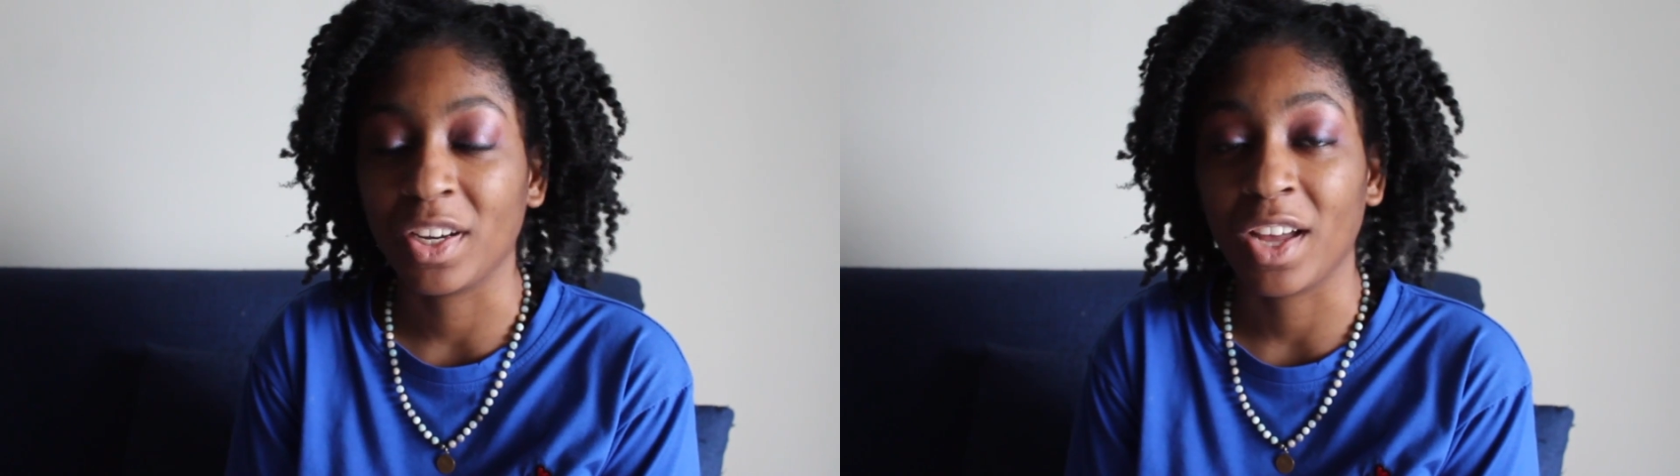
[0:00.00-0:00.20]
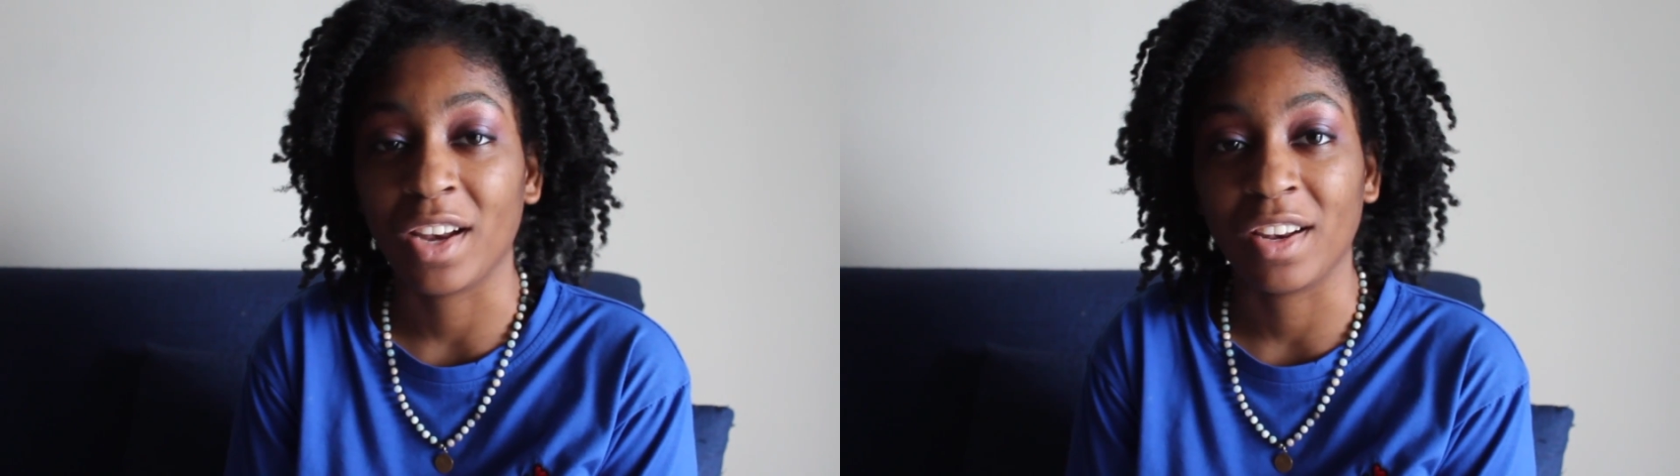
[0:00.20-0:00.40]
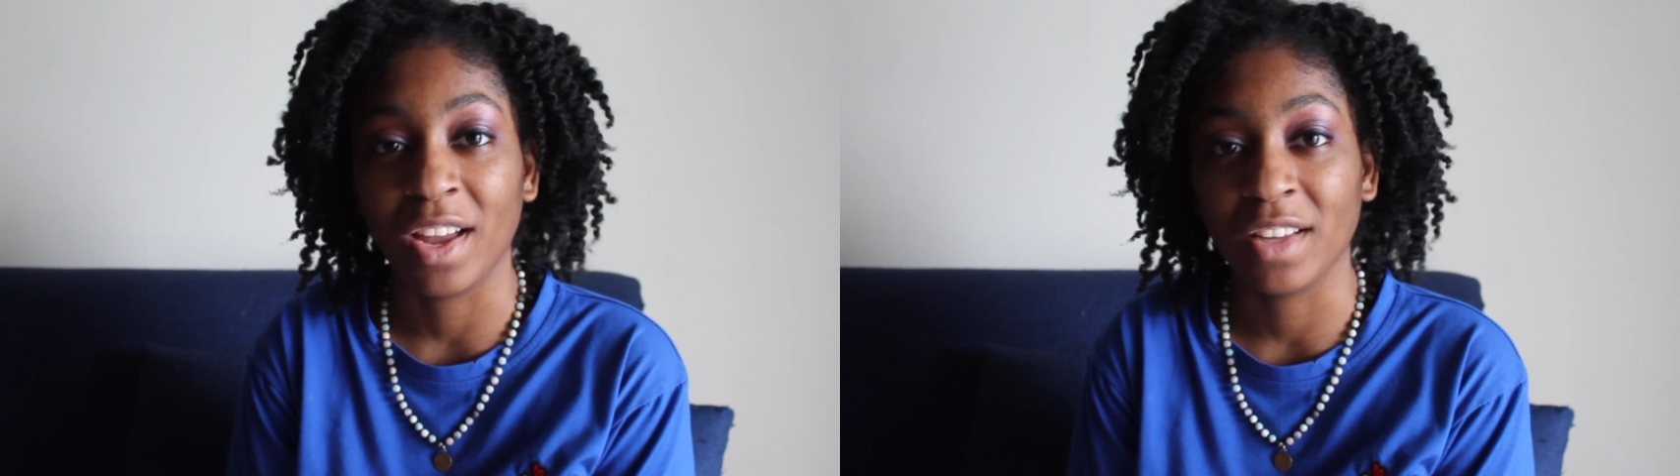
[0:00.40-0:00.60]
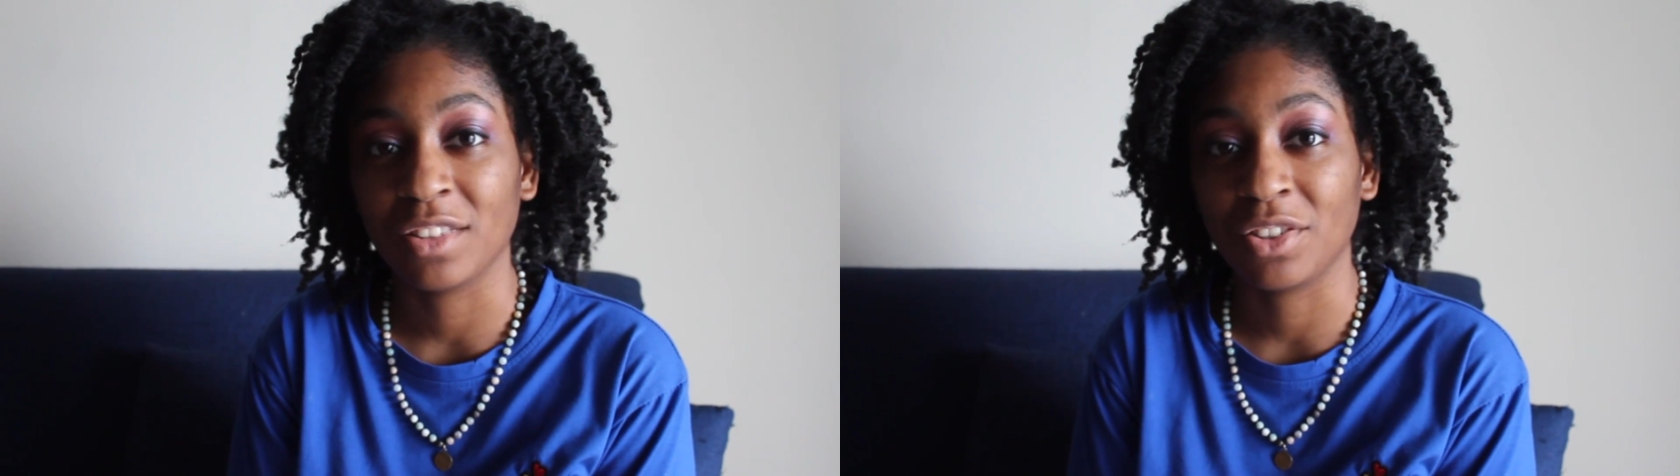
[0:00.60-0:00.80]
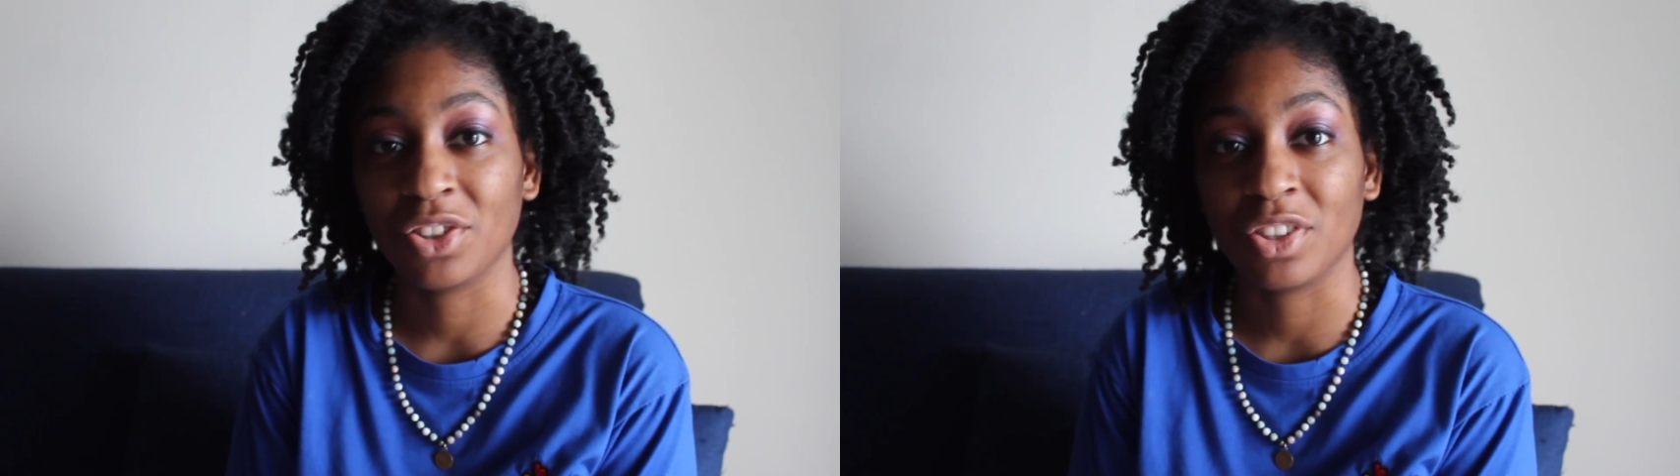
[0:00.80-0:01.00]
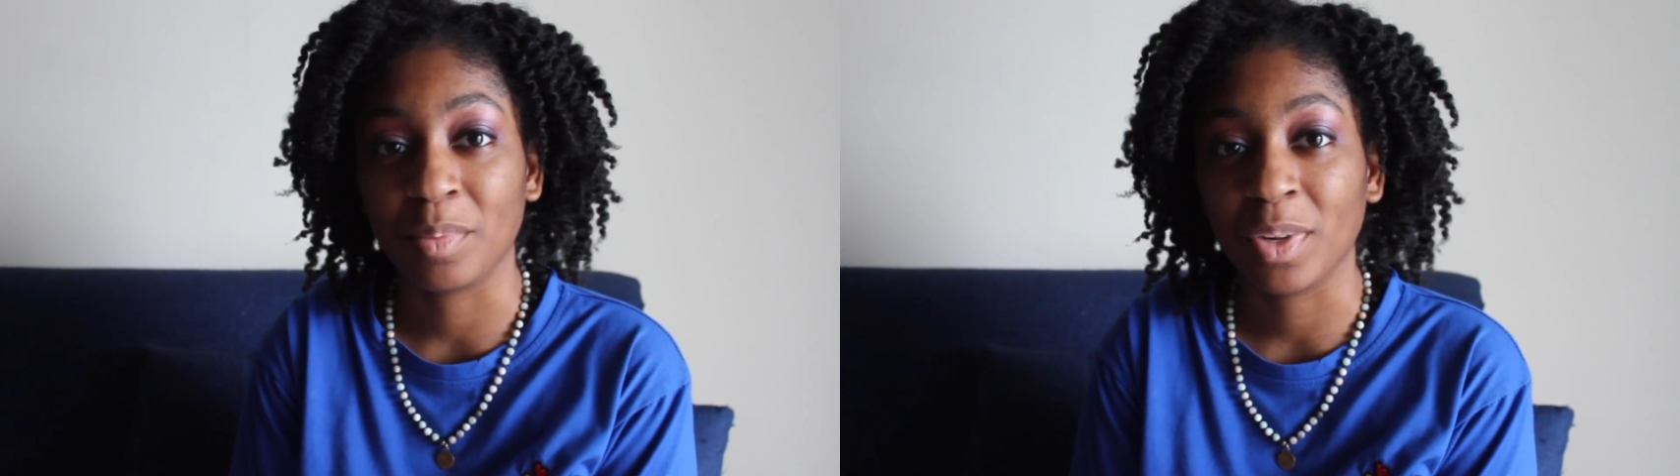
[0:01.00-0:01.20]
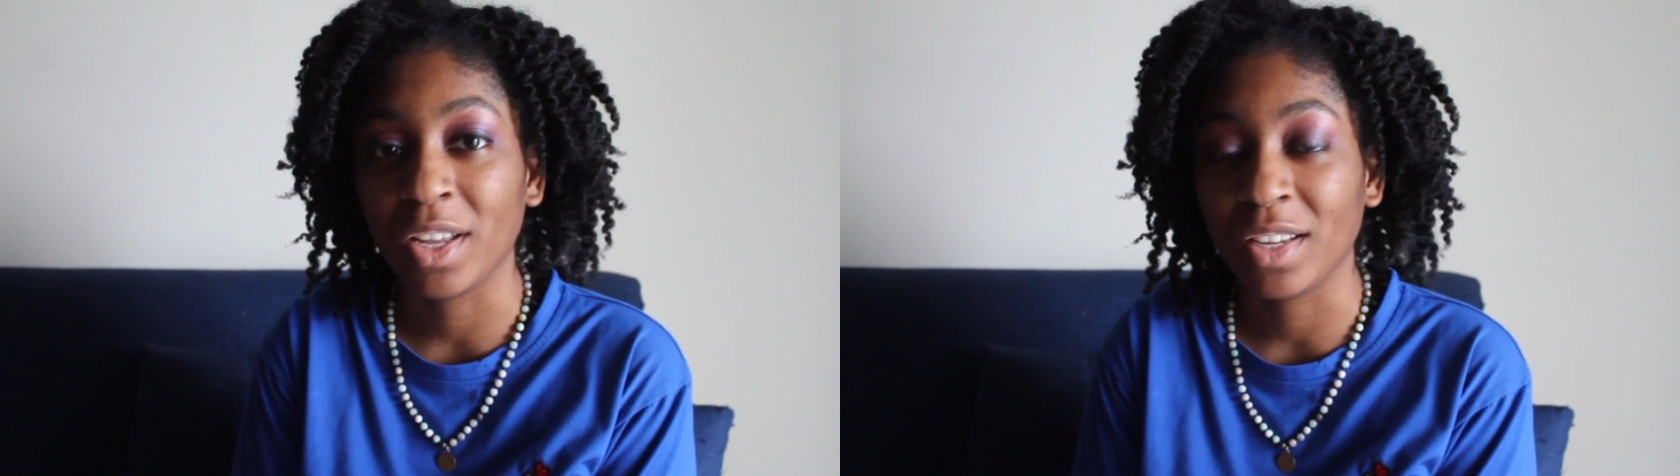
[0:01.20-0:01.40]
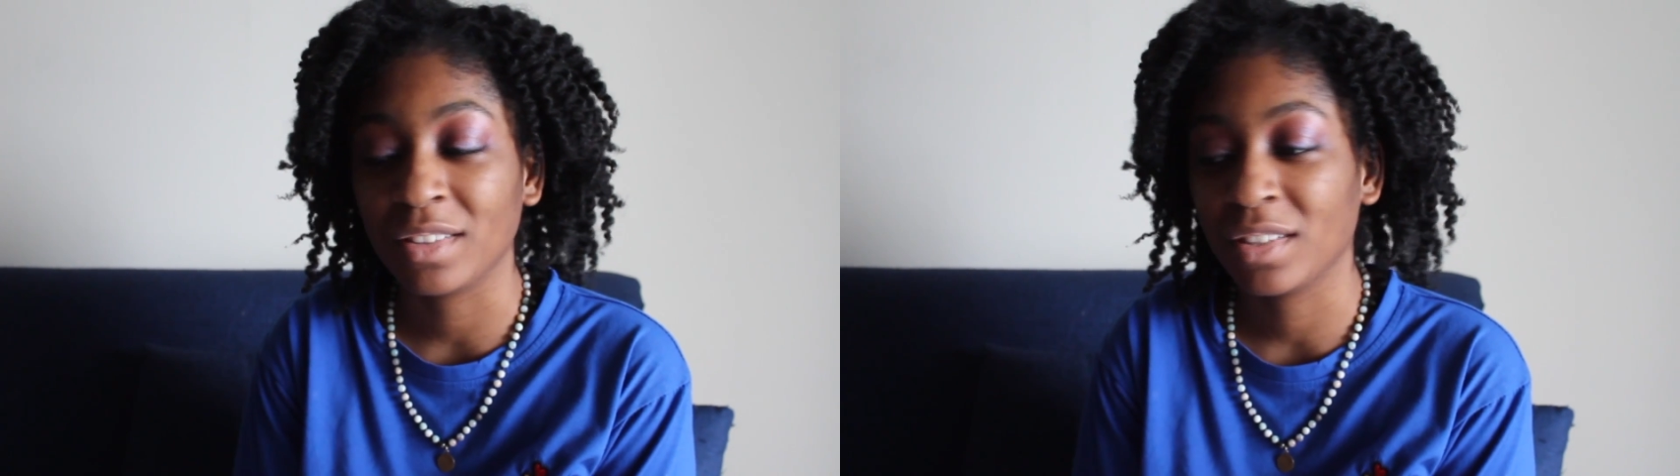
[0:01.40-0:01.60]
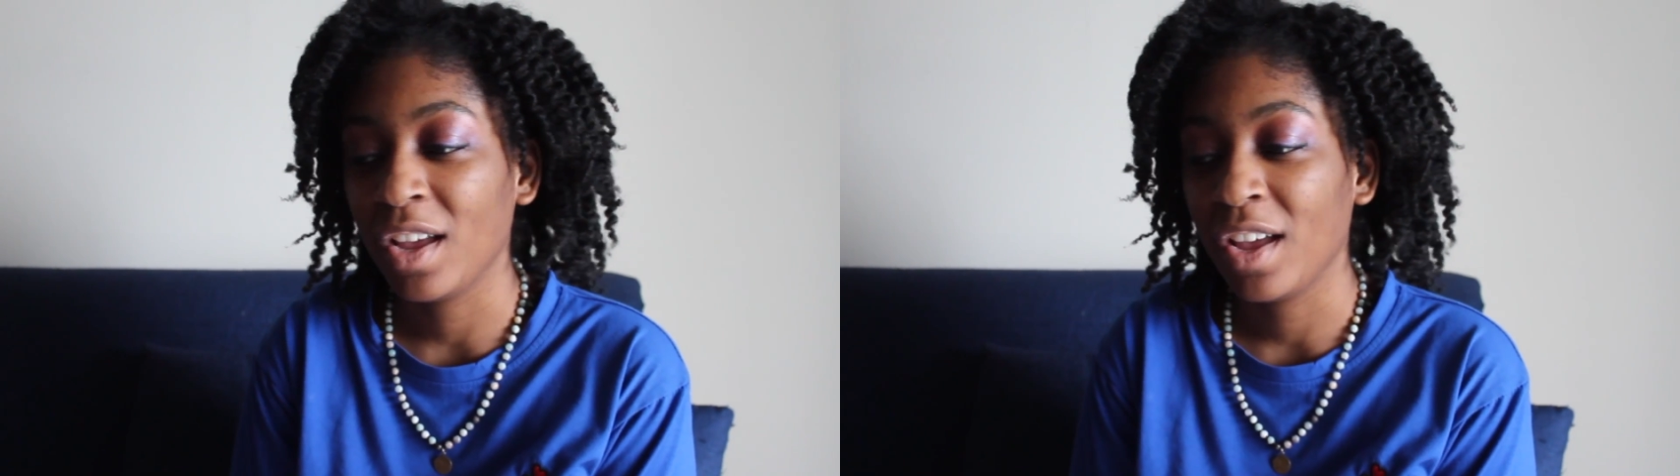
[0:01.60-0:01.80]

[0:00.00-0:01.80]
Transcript: got a nice cushy place.